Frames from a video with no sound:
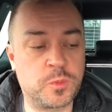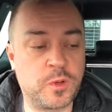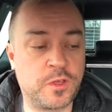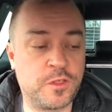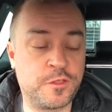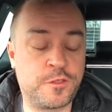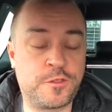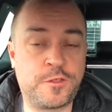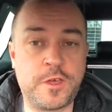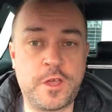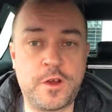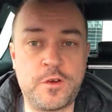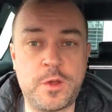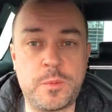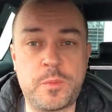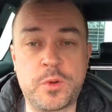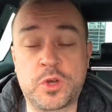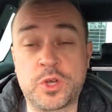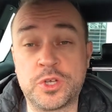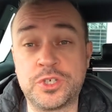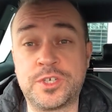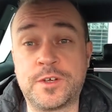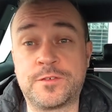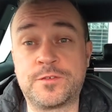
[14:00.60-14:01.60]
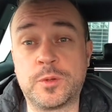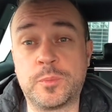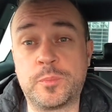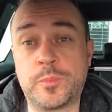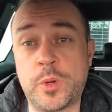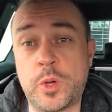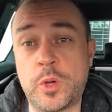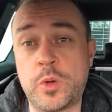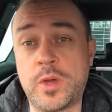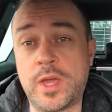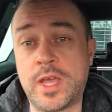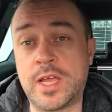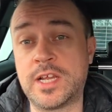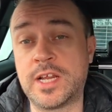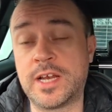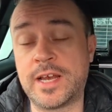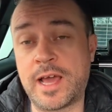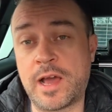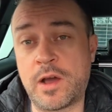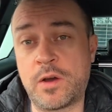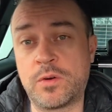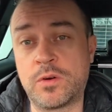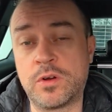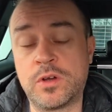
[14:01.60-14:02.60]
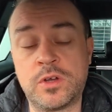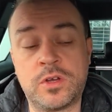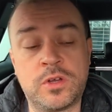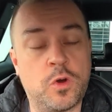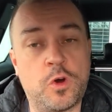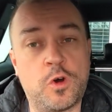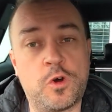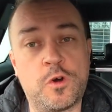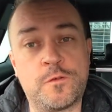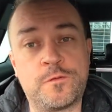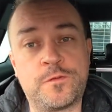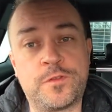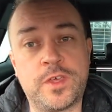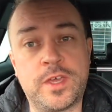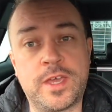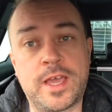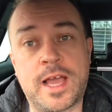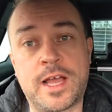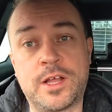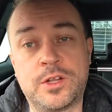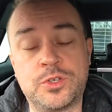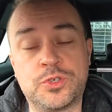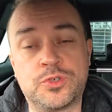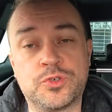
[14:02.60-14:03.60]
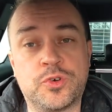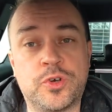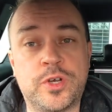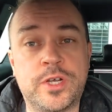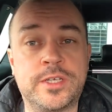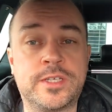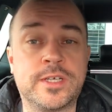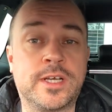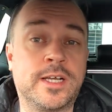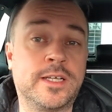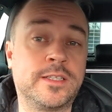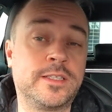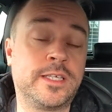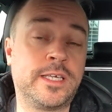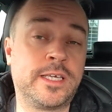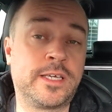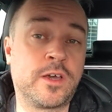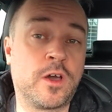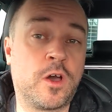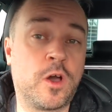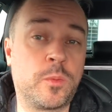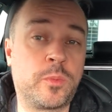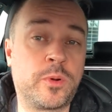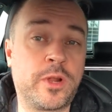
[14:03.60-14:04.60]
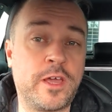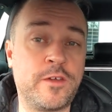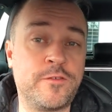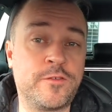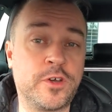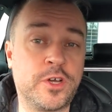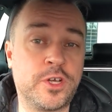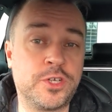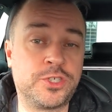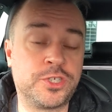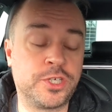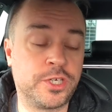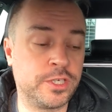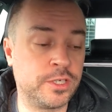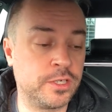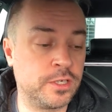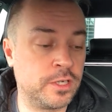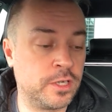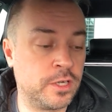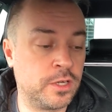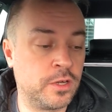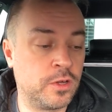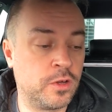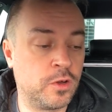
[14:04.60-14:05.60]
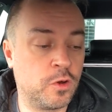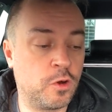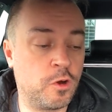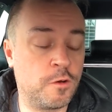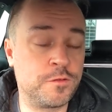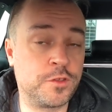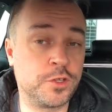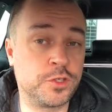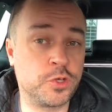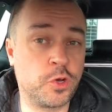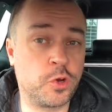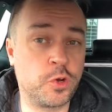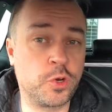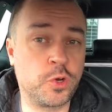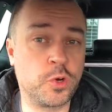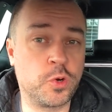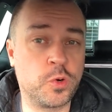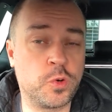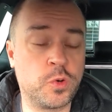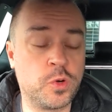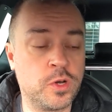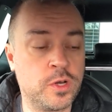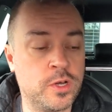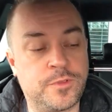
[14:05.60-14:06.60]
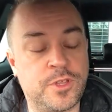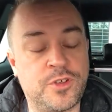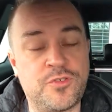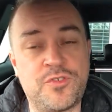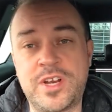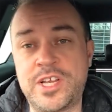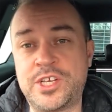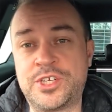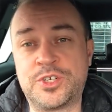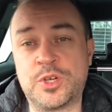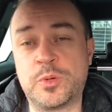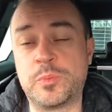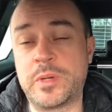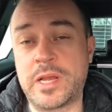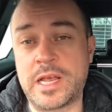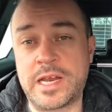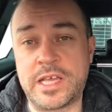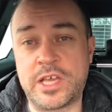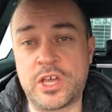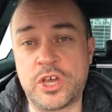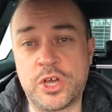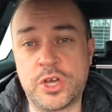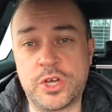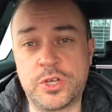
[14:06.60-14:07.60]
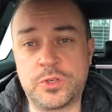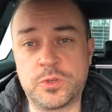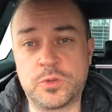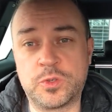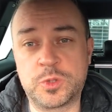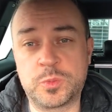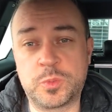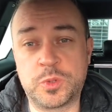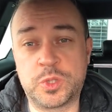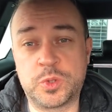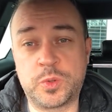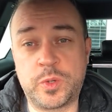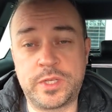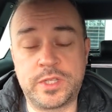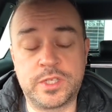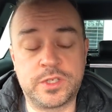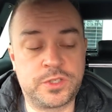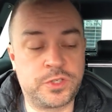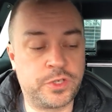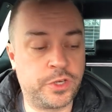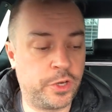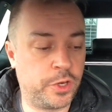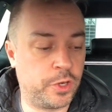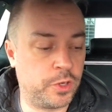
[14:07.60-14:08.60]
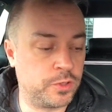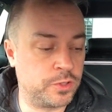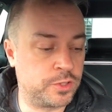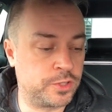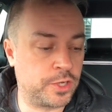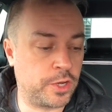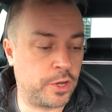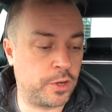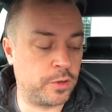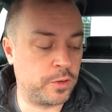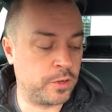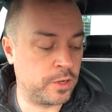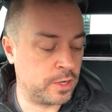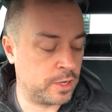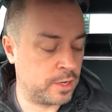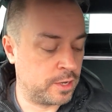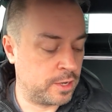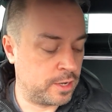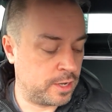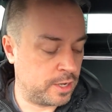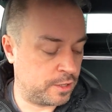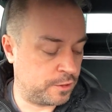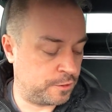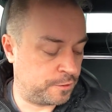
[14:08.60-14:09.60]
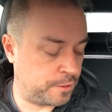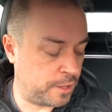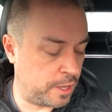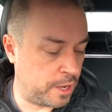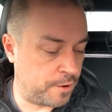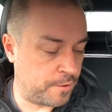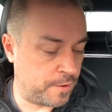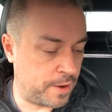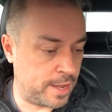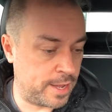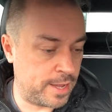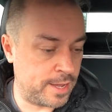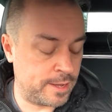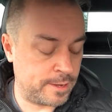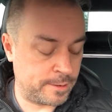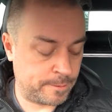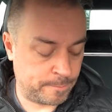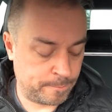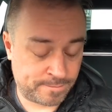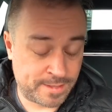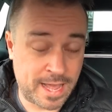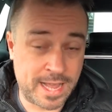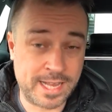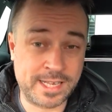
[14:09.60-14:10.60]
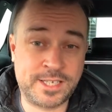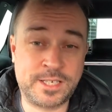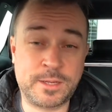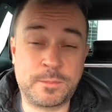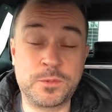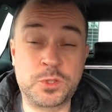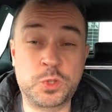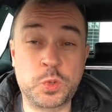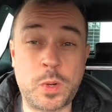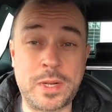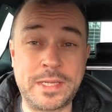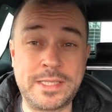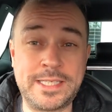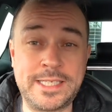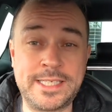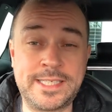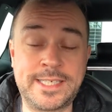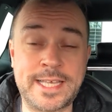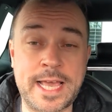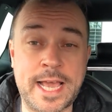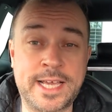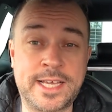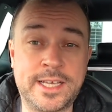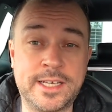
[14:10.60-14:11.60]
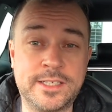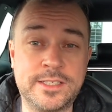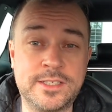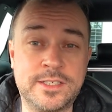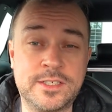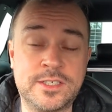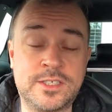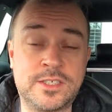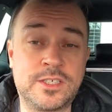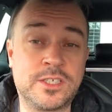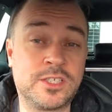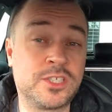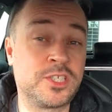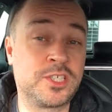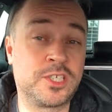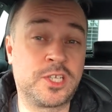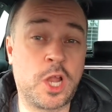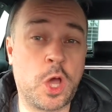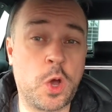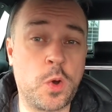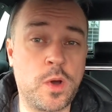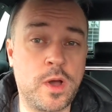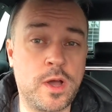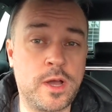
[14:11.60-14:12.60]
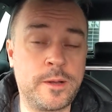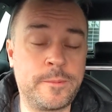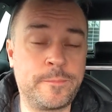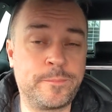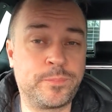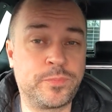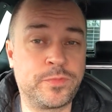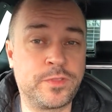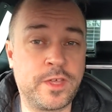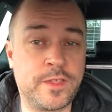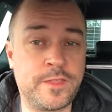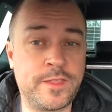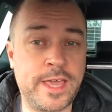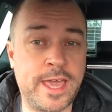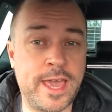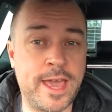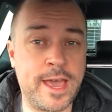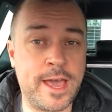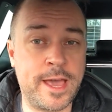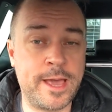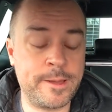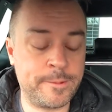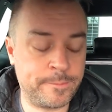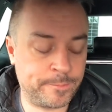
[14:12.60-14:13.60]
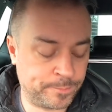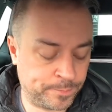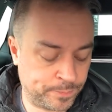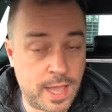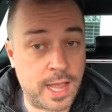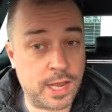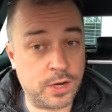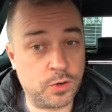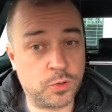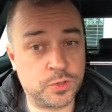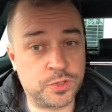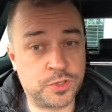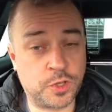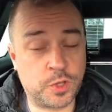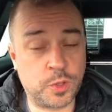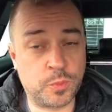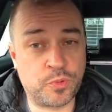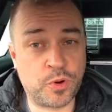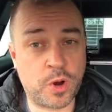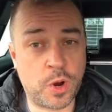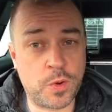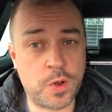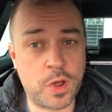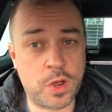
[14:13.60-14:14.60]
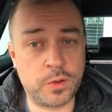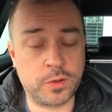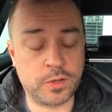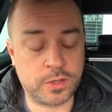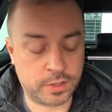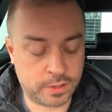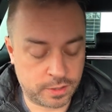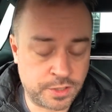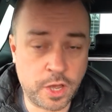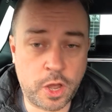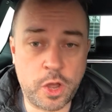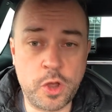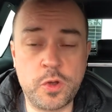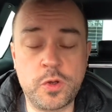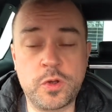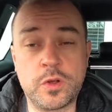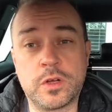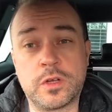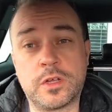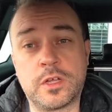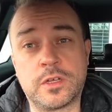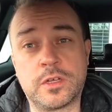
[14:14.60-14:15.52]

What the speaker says: but in theory, because you have to boot in and out of the Android and the CarPlay version of the dongle, there really shouldn't be any hurdles between the two. So in theory, that is some 20 seconds slower than the Air and also the Pro Oak. So